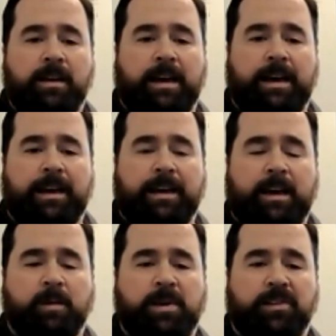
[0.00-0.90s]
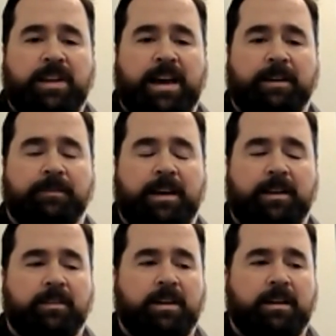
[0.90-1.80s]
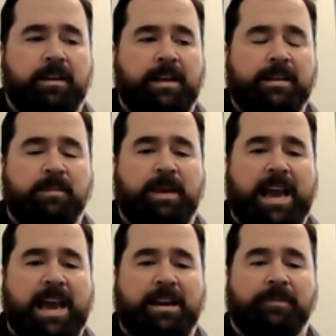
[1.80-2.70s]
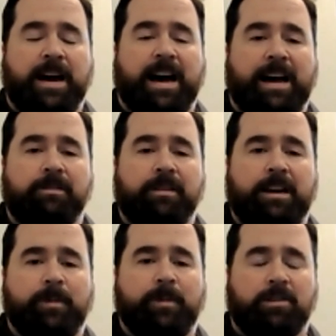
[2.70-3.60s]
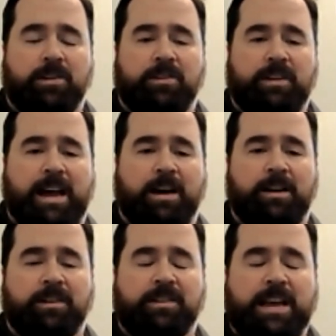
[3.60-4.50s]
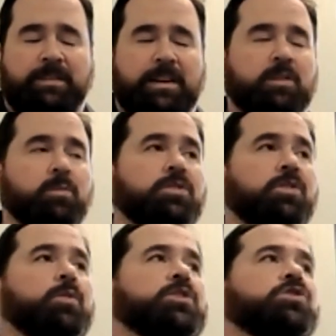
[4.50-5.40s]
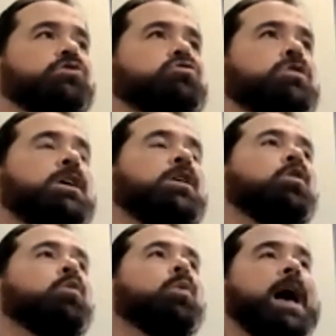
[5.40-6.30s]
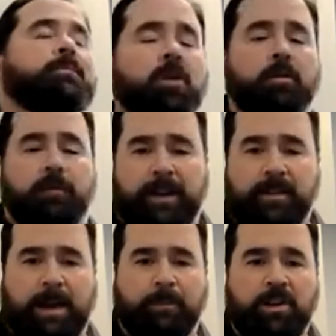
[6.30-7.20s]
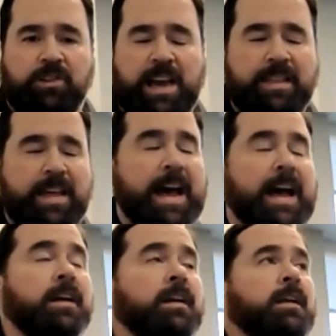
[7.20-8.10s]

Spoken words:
like Miss Neff, it ends up being 85 and everybody else is 70. So we're not perfect. I'm going to say that